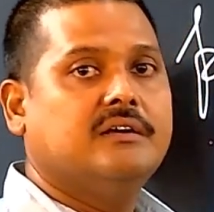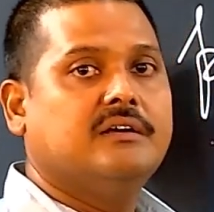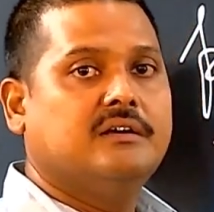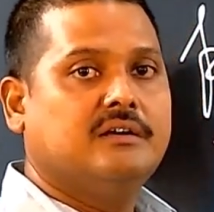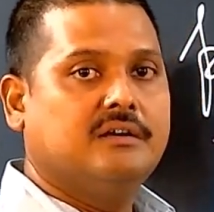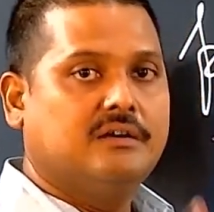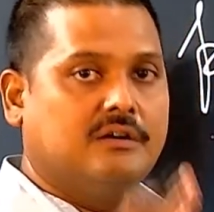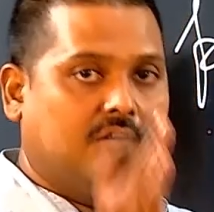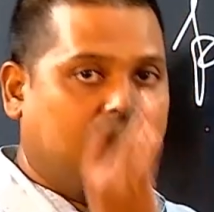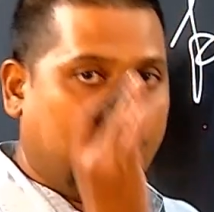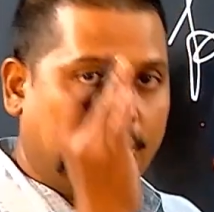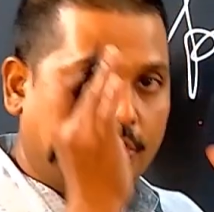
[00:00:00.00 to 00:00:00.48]

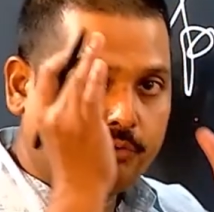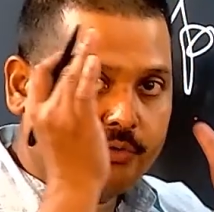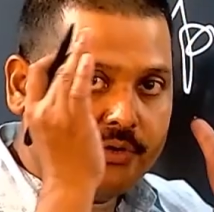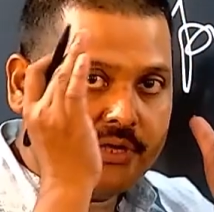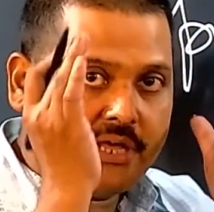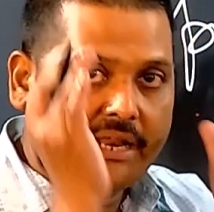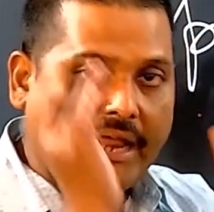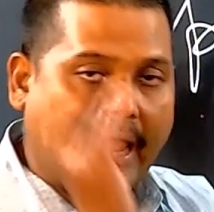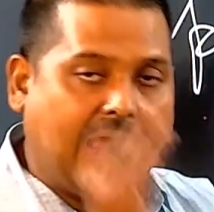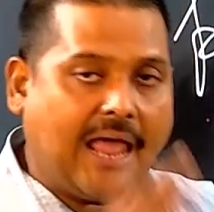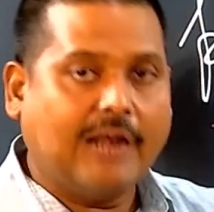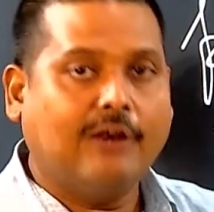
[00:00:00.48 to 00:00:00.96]
or we are
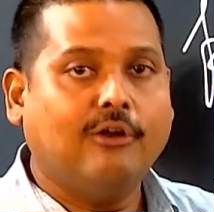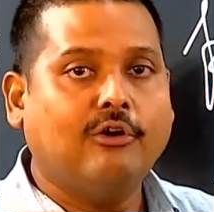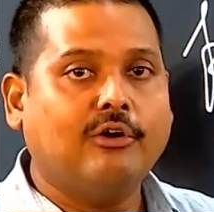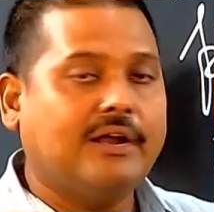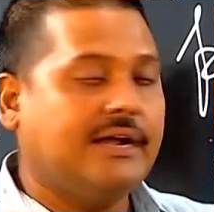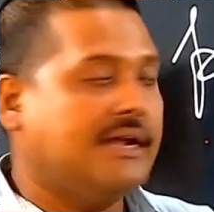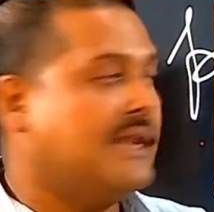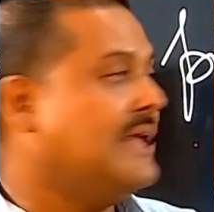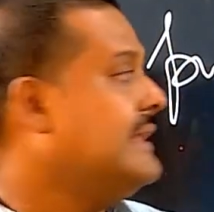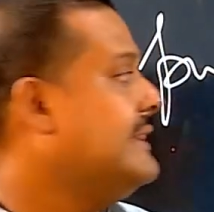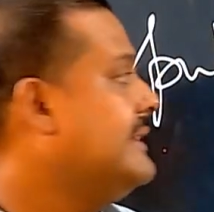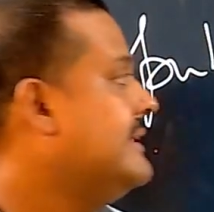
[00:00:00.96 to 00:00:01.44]

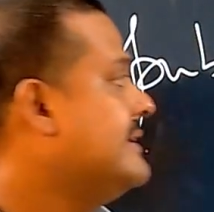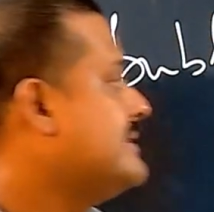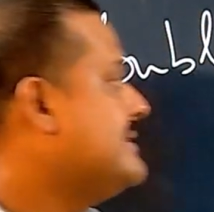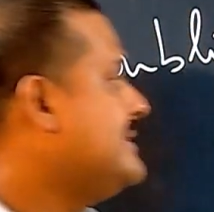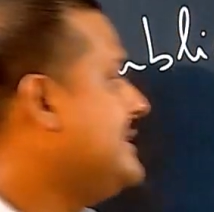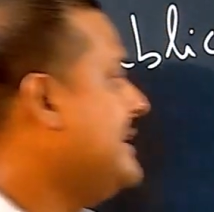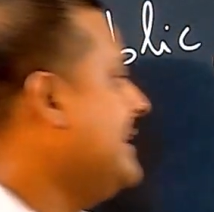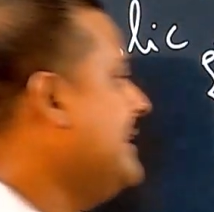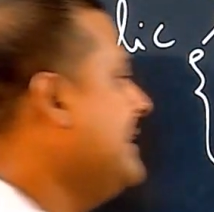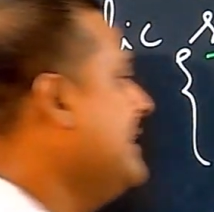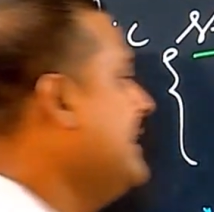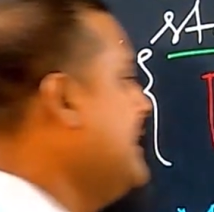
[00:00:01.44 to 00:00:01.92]
allocating this
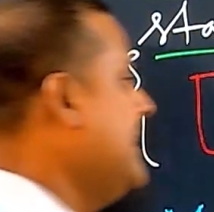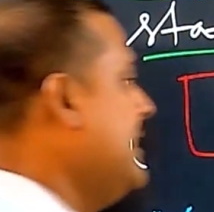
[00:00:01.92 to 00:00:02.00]
thing in